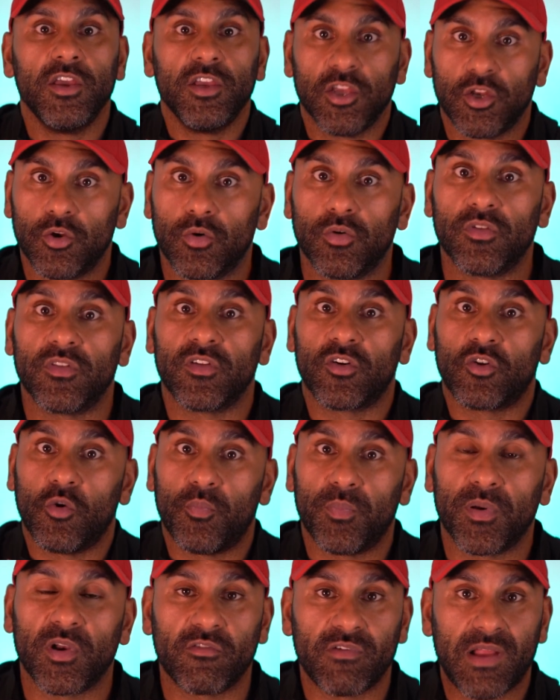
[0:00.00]
You do another
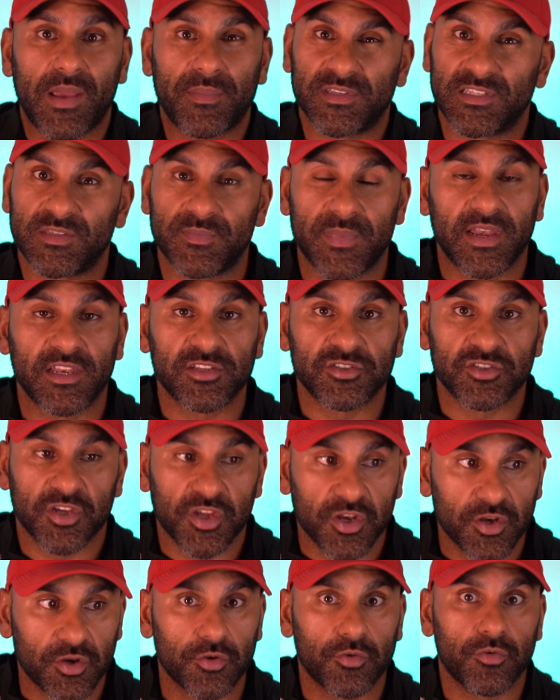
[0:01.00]
couple of reps, as many as you
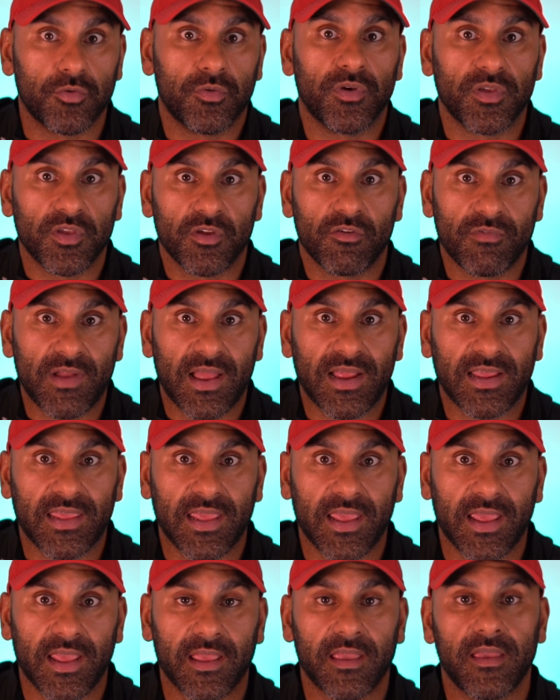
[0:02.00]
can do, you rack
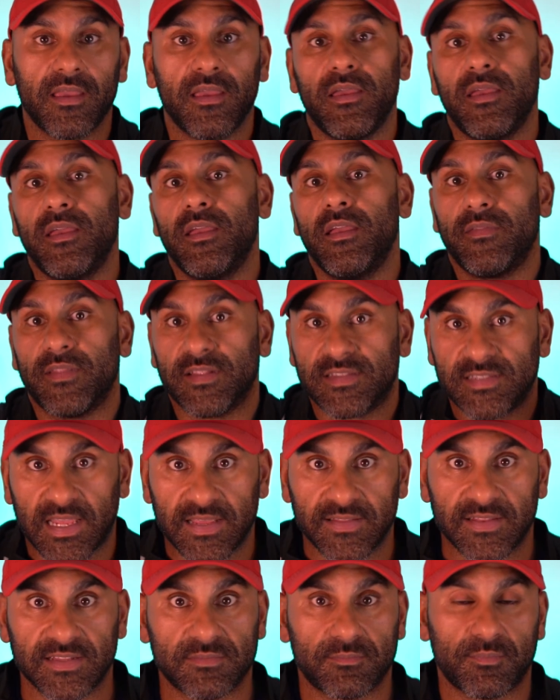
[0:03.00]
it, they
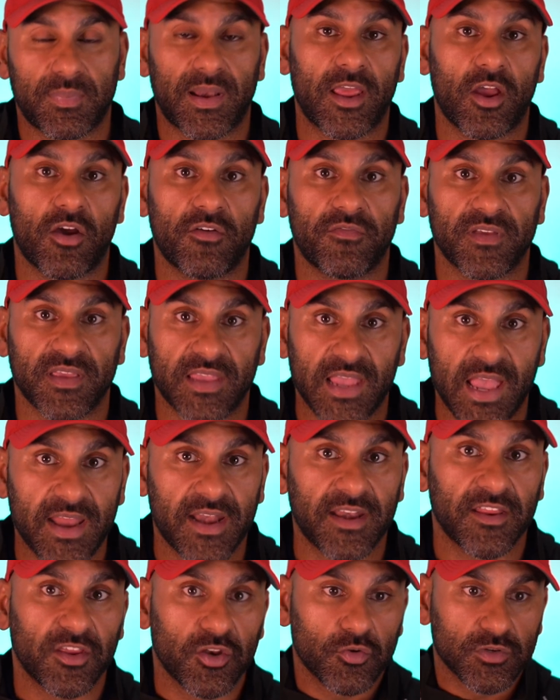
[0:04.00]
take the plate off again,
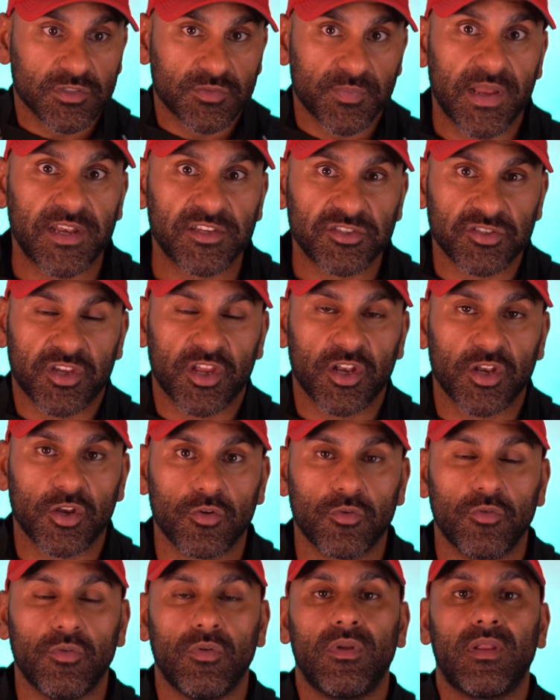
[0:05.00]
and you do as many as you can
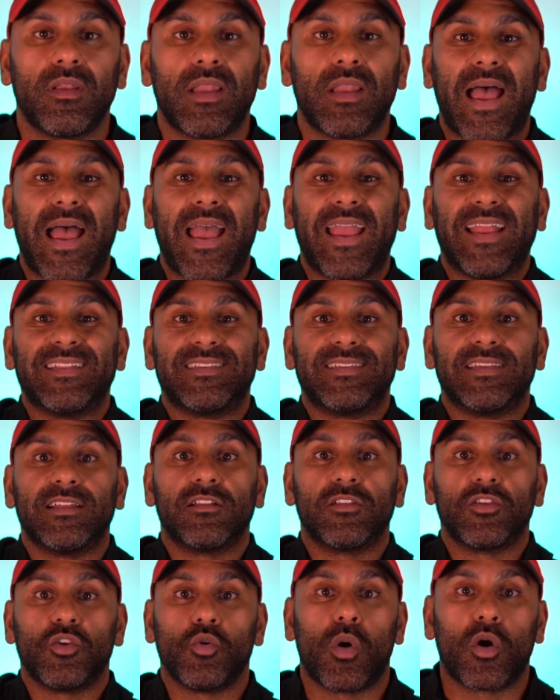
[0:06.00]
do
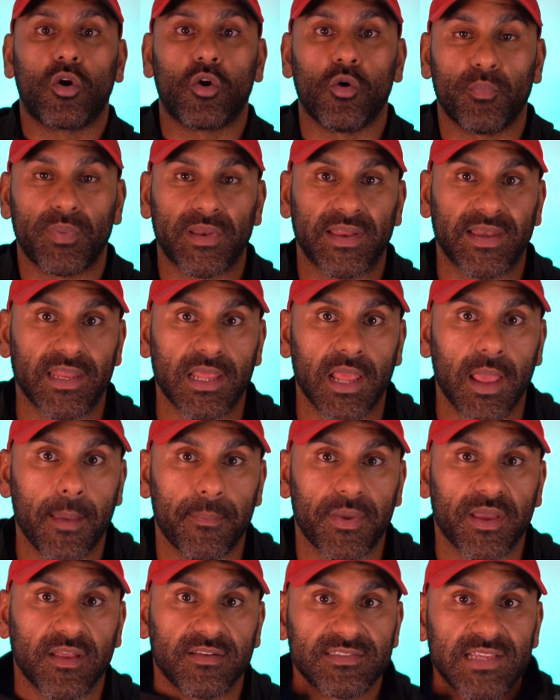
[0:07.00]
until you are completely
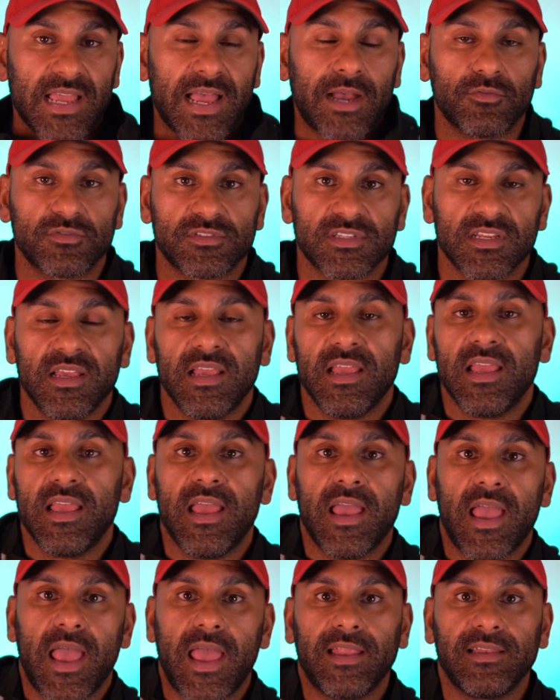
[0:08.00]
burnt out.
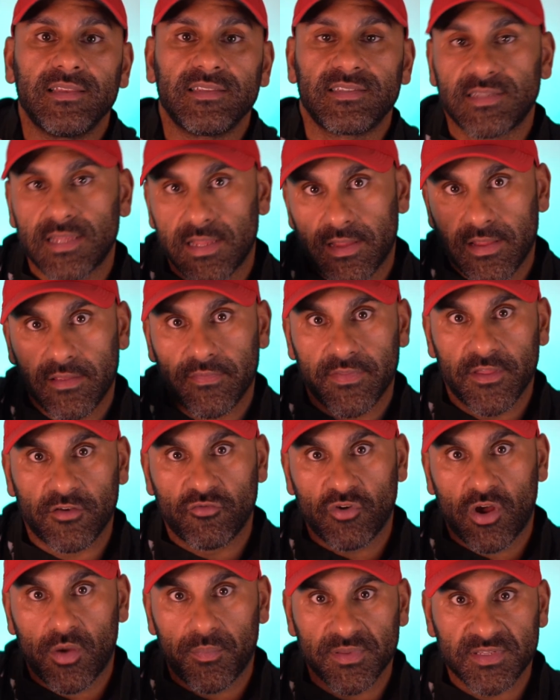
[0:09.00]
Hence, the
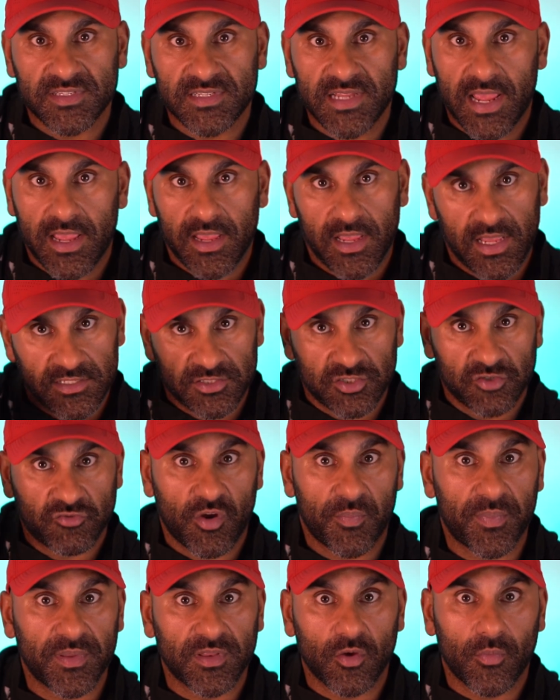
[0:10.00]
drop set as you're
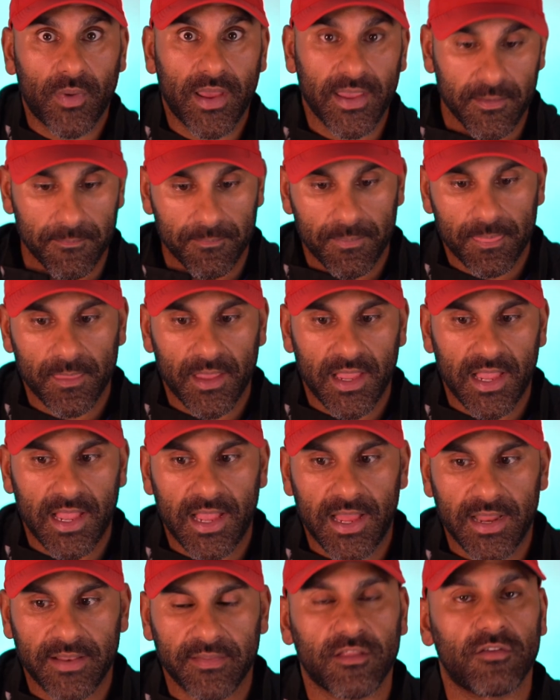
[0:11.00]
dropping the weight.
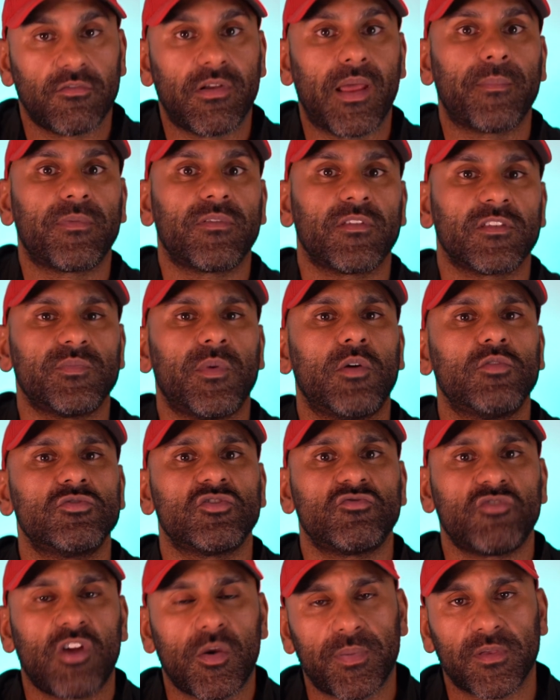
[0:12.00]
And the reps are supposed
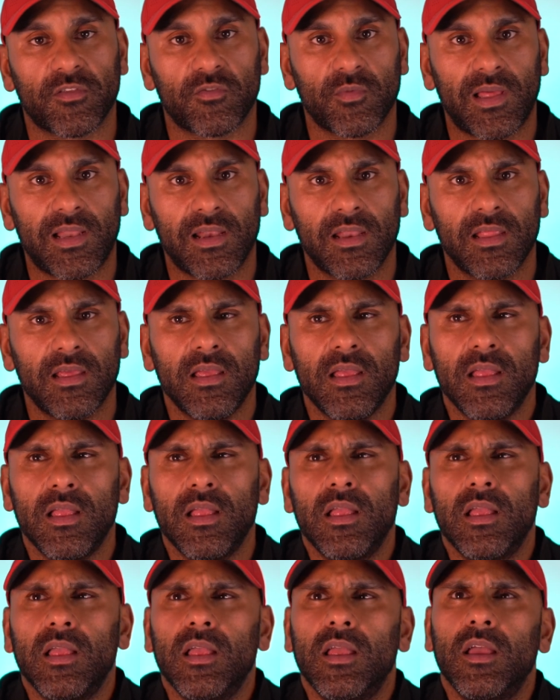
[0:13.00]
to drop as well,
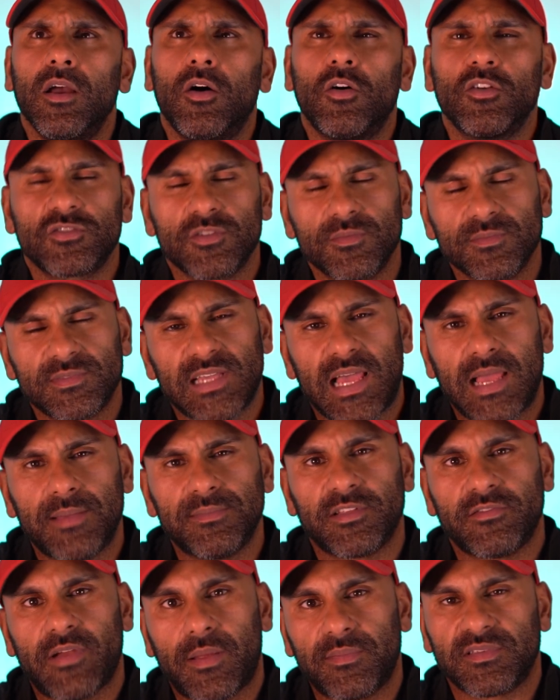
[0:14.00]
or sometimes
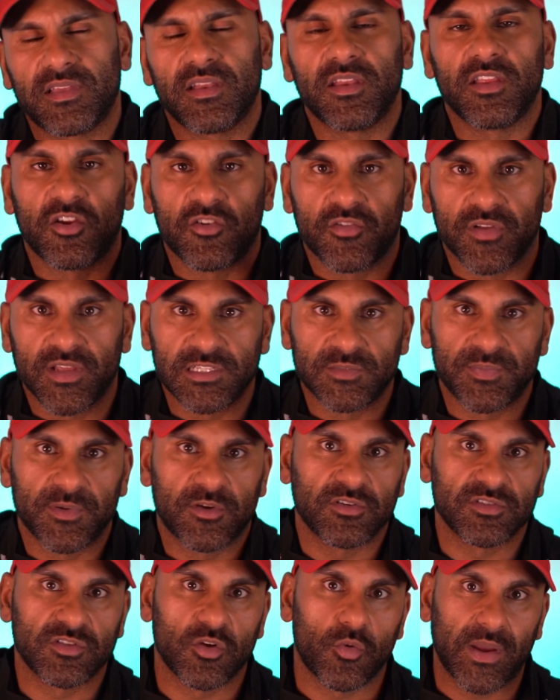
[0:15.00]
the reps can increase
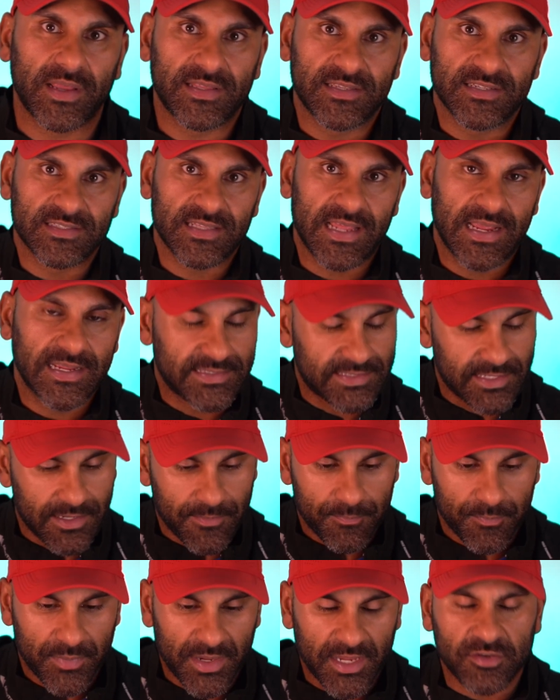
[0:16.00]
because the weight is lighter,
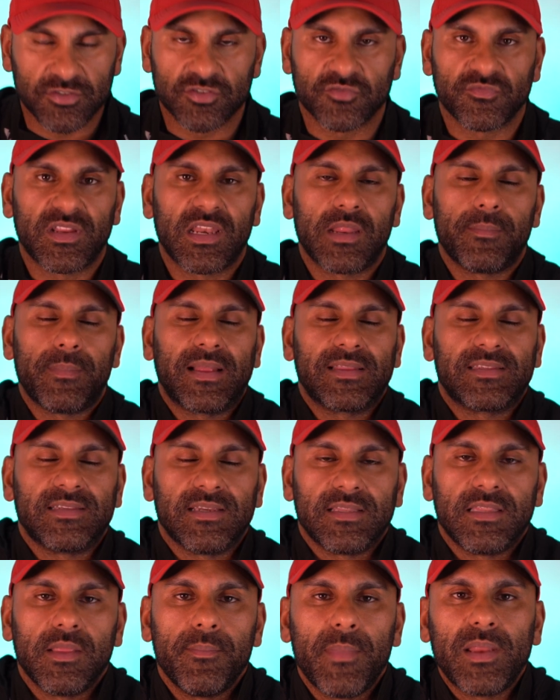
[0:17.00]
but it doesn't really
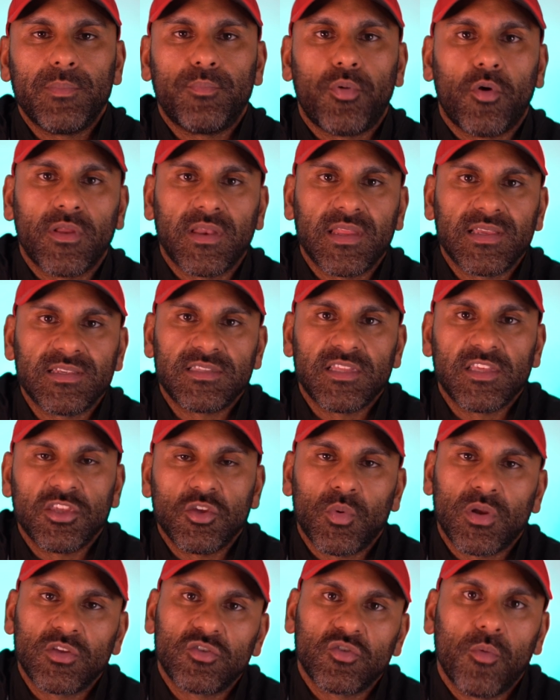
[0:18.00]
matter. The main point is that
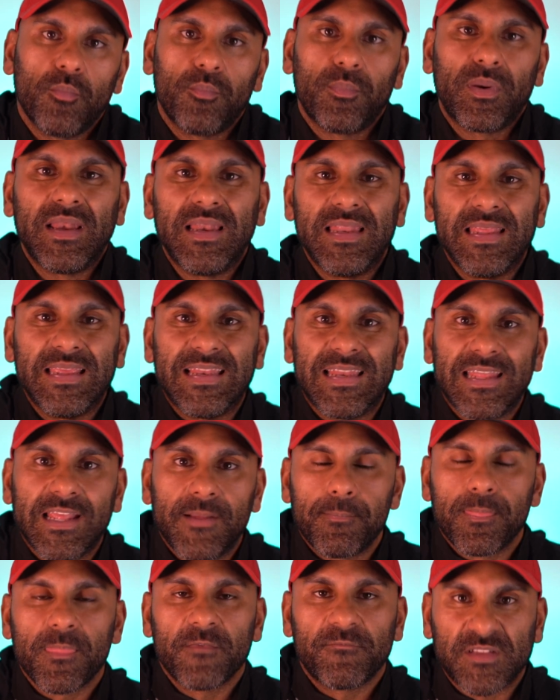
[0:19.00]
you are
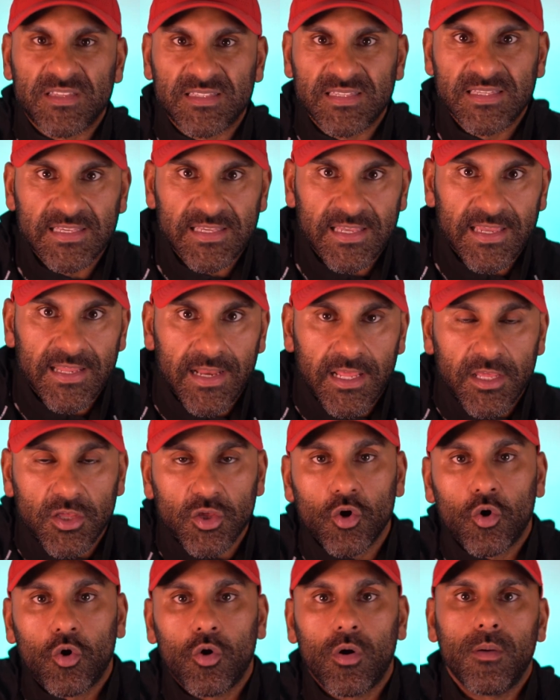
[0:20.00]
completely fatiguing
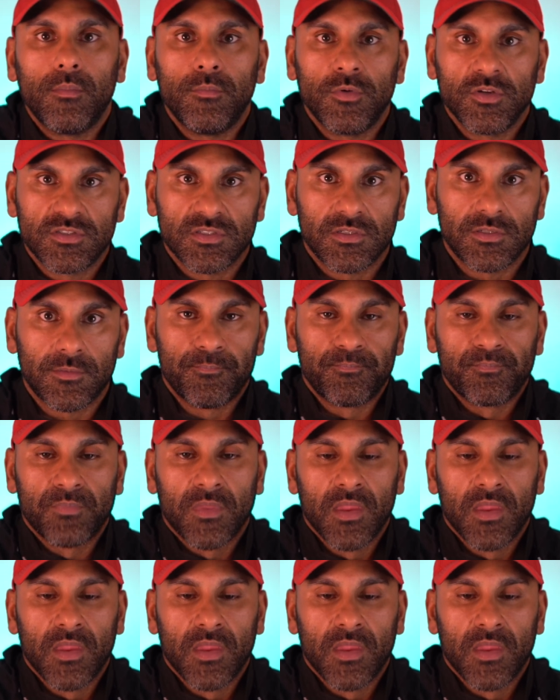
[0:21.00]
your muscle.